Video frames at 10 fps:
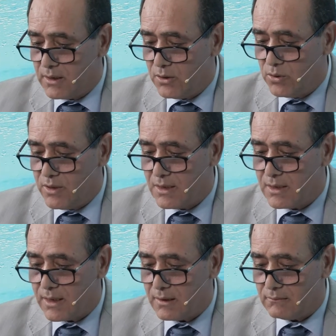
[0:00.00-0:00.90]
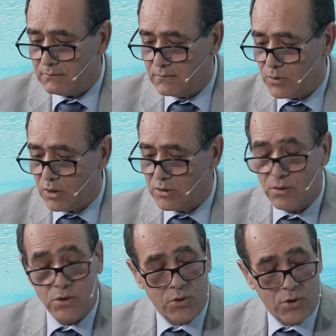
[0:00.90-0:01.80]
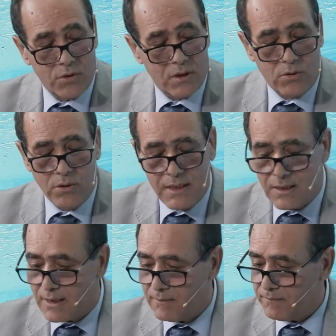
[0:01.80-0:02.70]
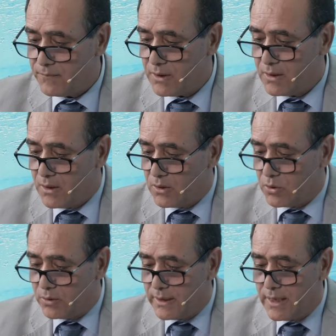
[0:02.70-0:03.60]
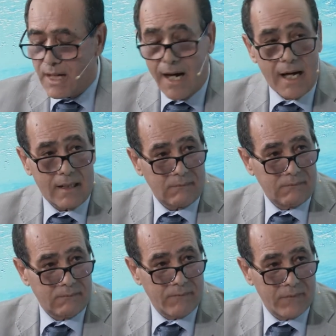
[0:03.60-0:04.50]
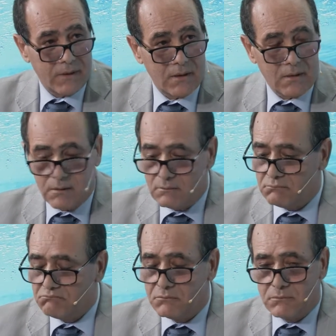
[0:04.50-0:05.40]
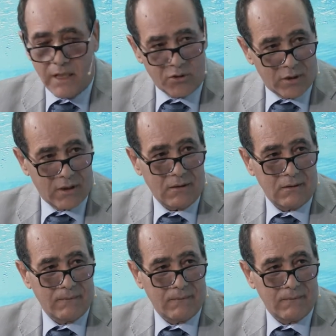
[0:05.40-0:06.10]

in Tunisia, water issues in Tunisia, today are natural,